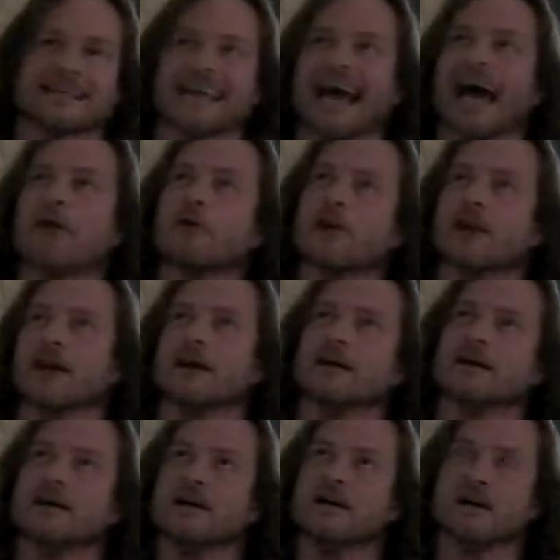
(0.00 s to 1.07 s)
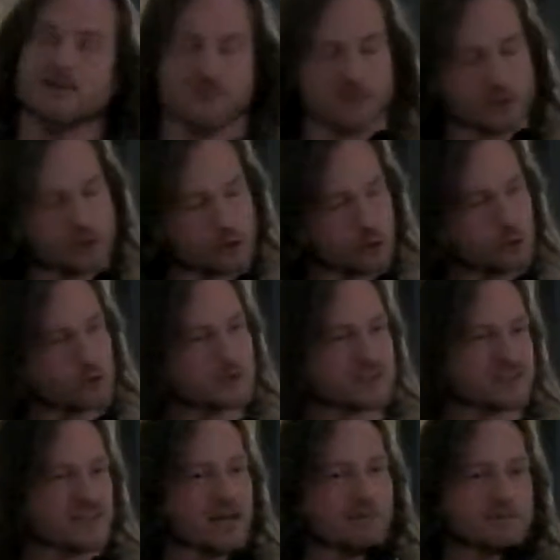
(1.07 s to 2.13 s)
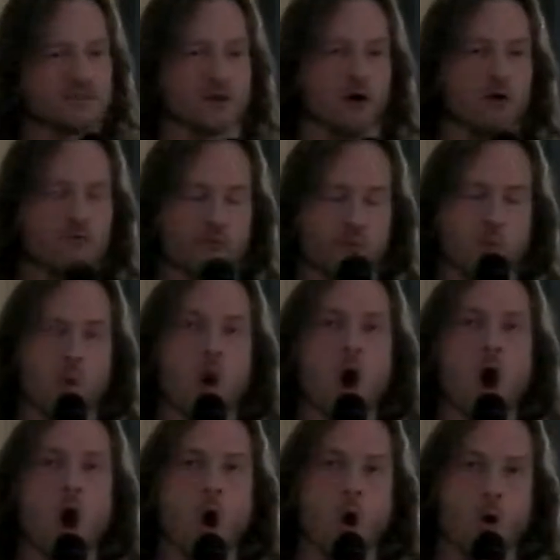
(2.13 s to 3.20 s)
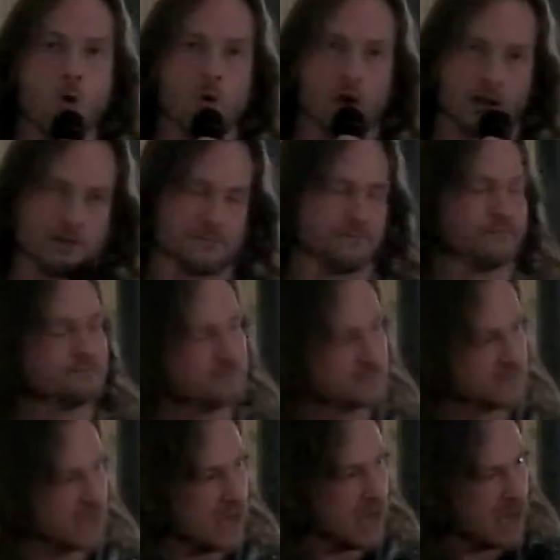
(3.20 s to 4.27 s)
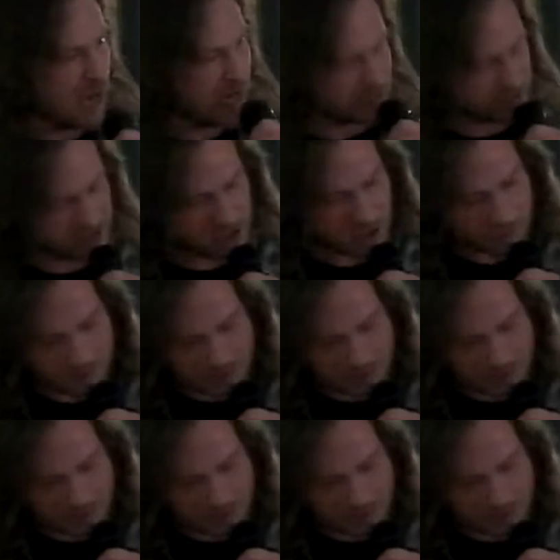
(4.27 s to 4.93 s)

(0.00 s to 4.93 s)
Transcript: carrier of the jeweled sceptre of woe. I shut